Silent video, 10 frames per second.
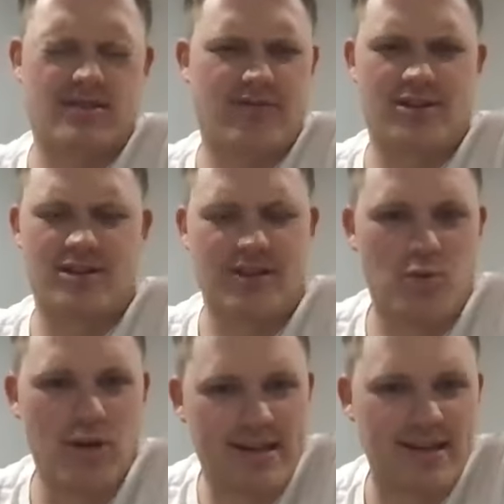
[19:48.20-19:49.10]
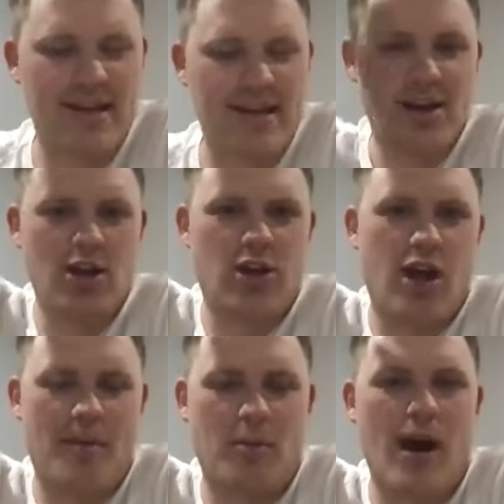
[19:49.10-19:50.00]
for some reason, you
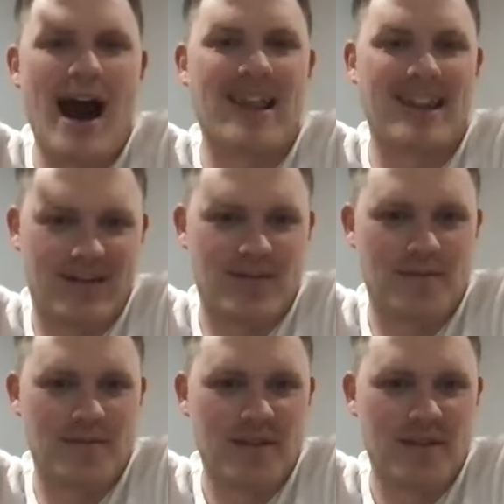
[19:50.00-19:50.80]
thought more highly of them.